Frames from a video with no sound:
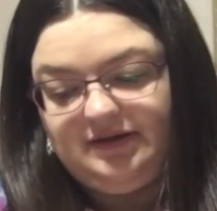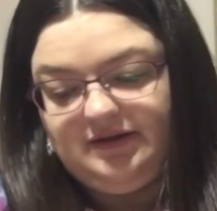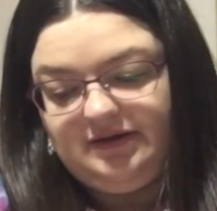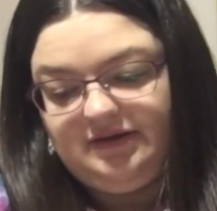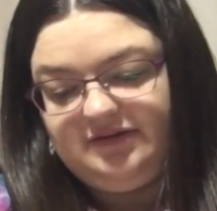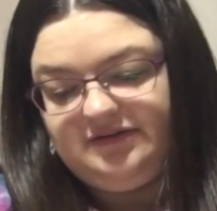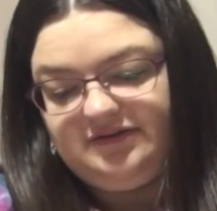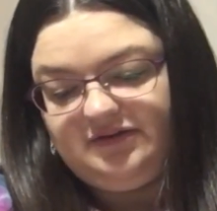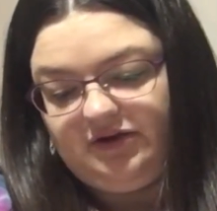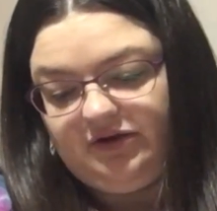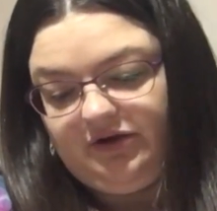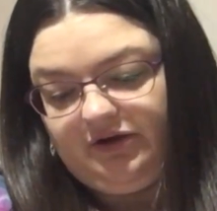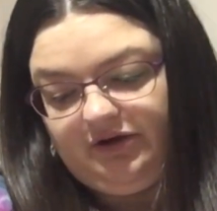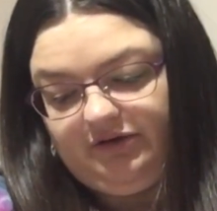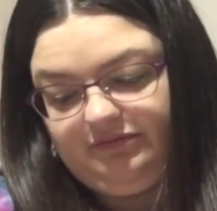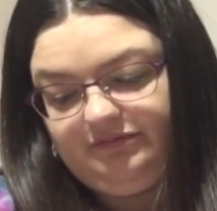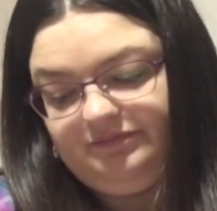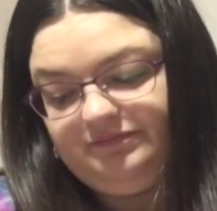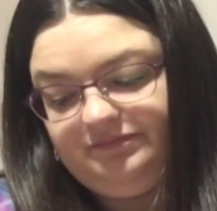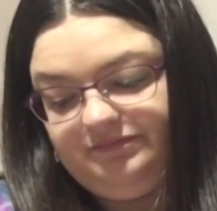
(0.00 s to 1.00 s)
So
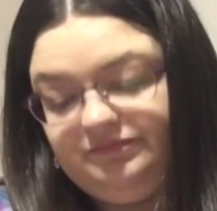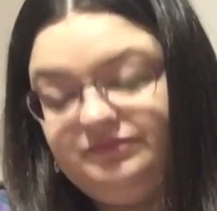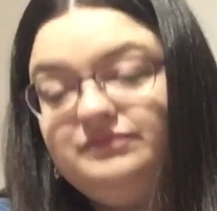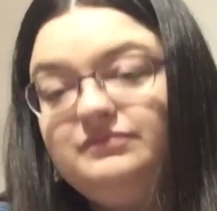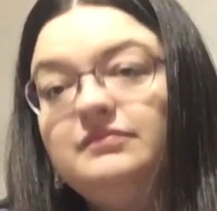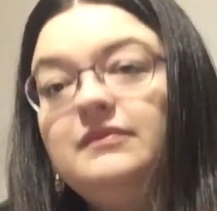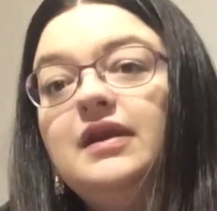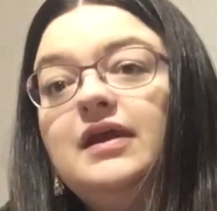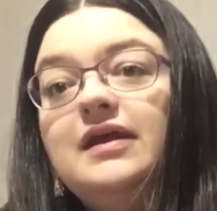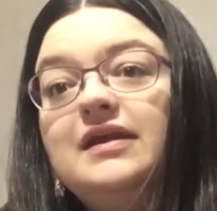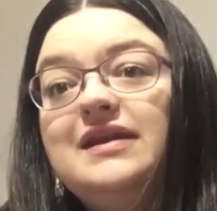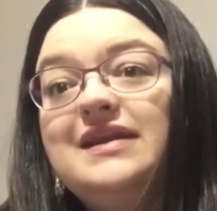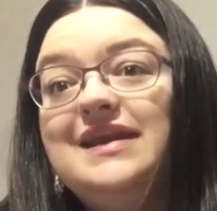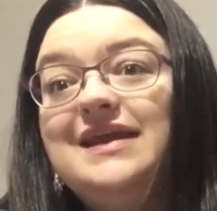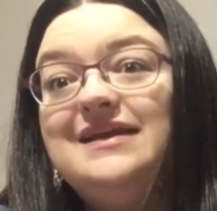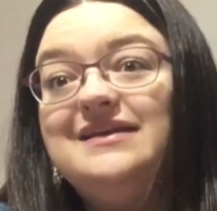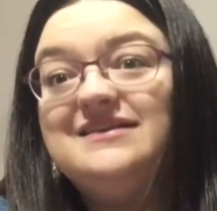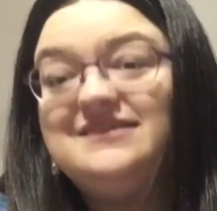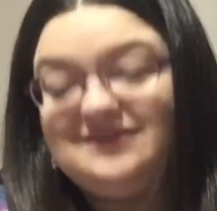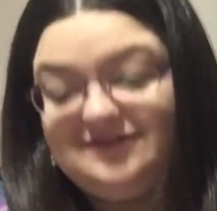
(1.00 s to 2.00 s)

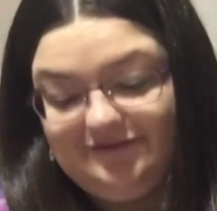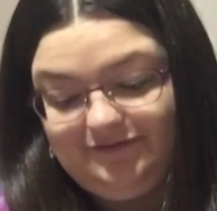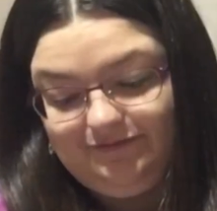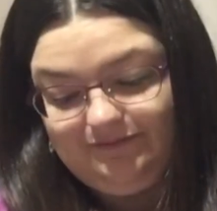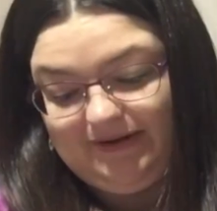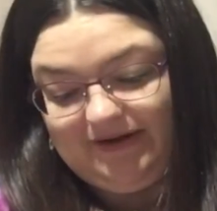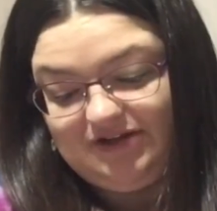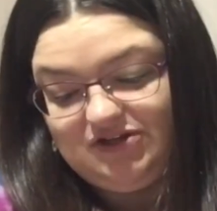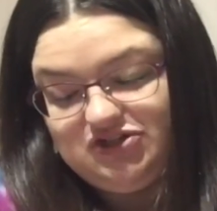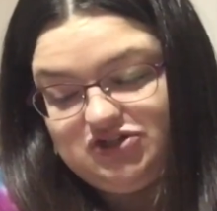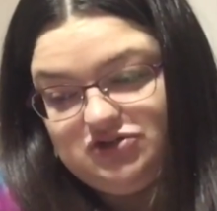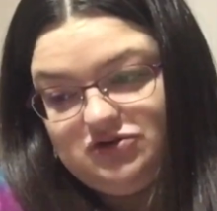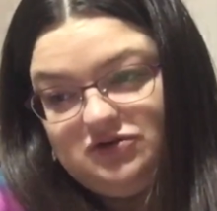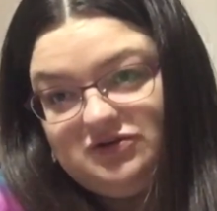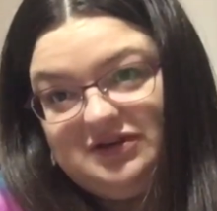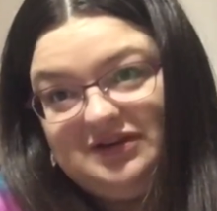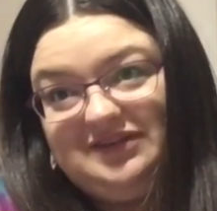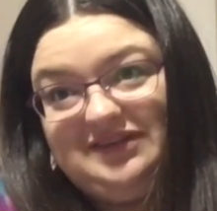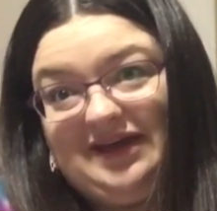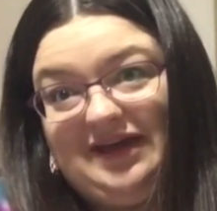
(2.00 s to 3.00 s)
need to make sure
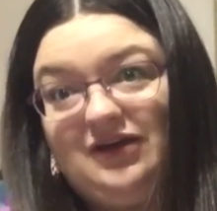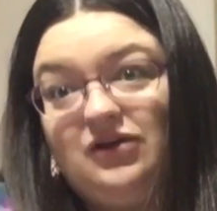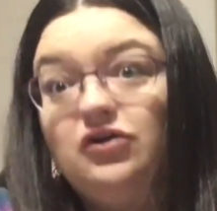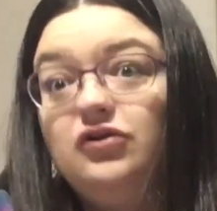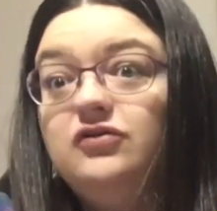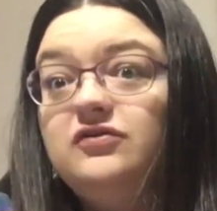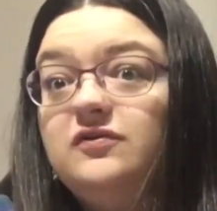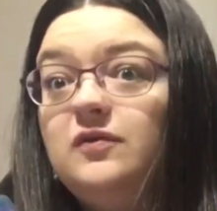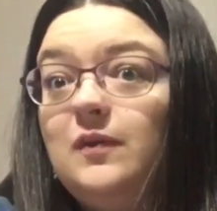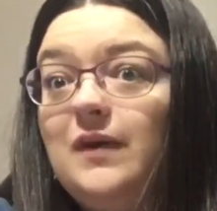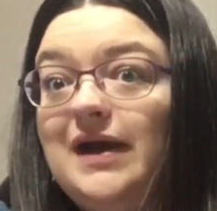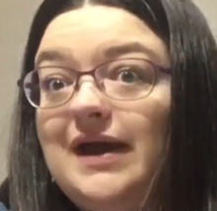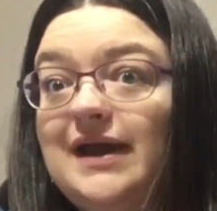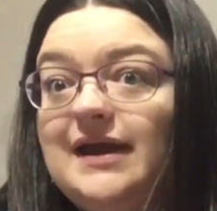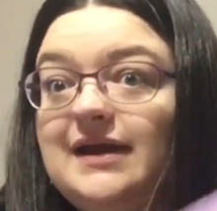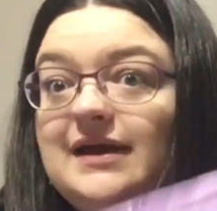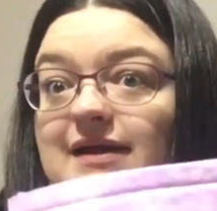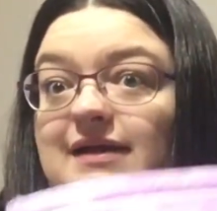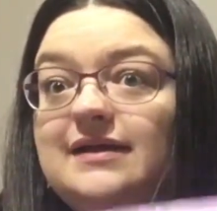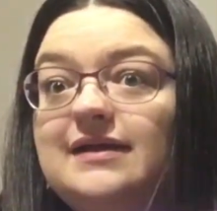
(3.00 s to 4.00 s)
that that goes away,
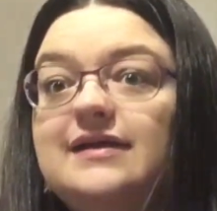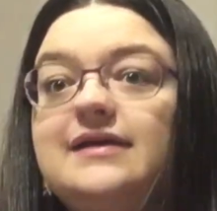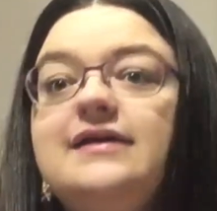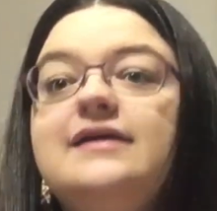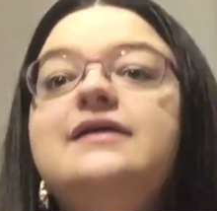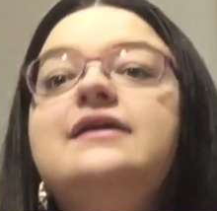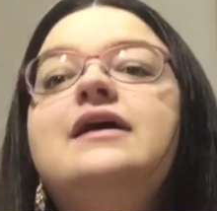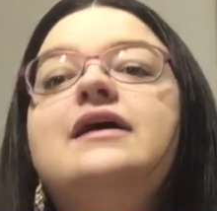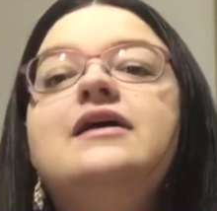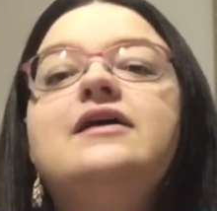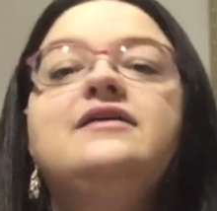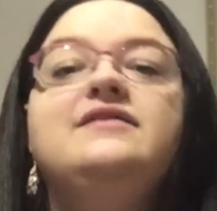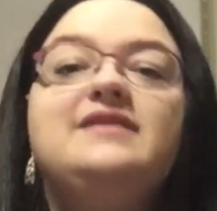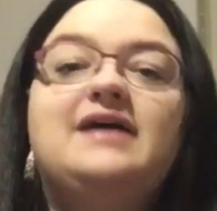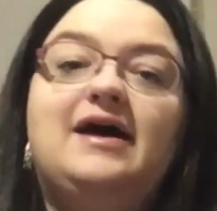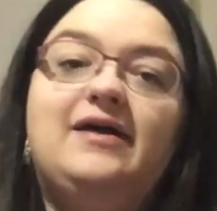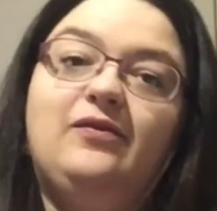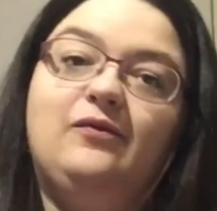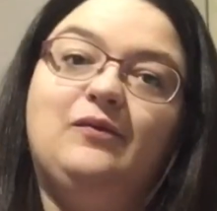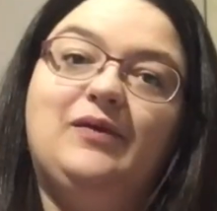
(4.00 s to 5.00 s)
because
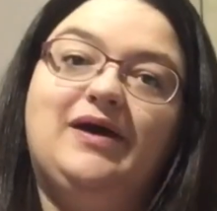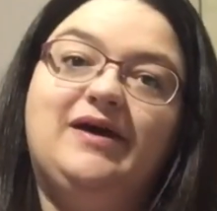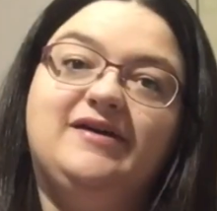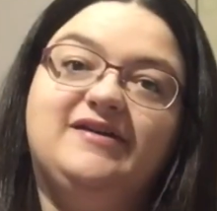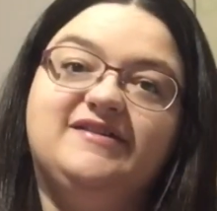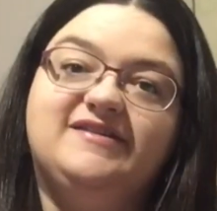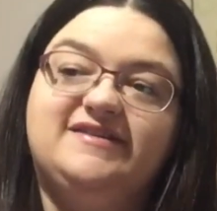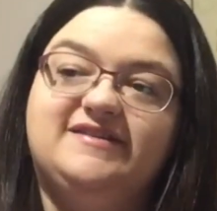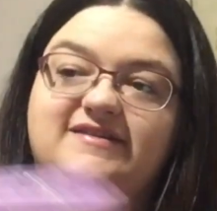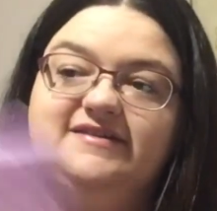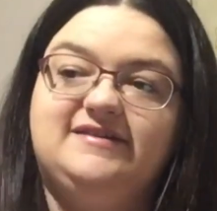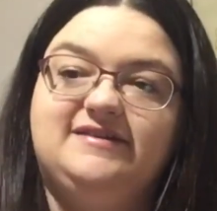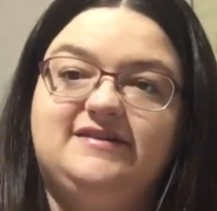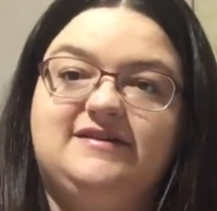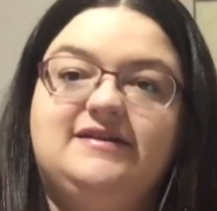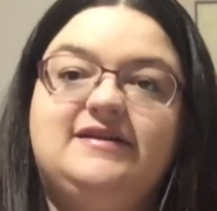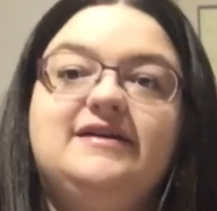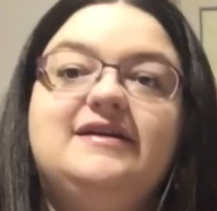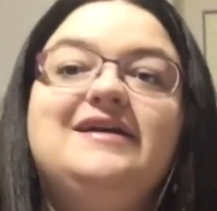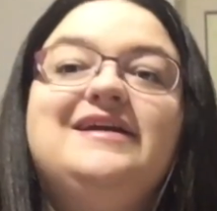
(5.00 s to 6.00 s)
otherwise,
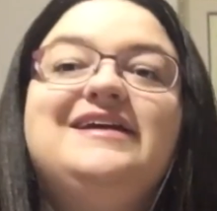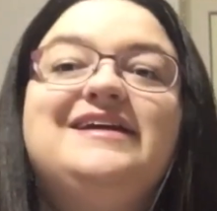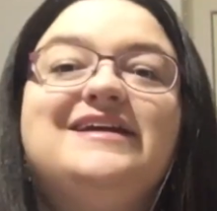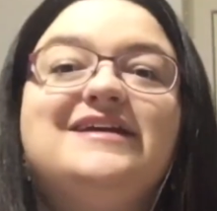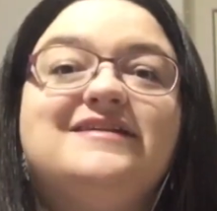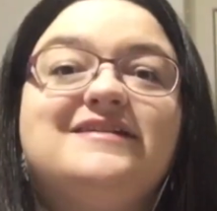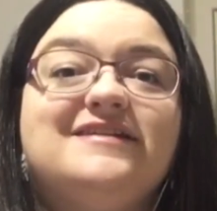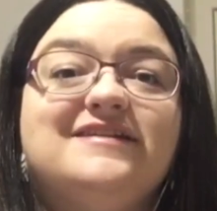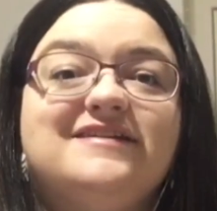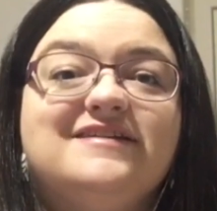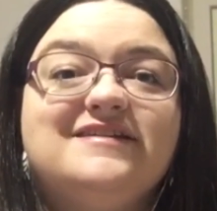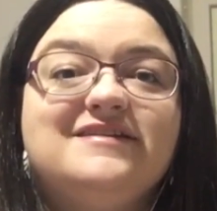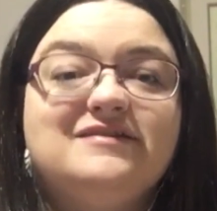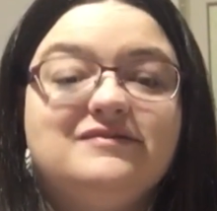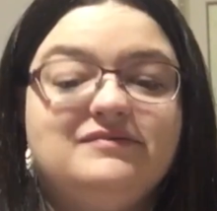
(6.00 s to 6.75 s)
kittens.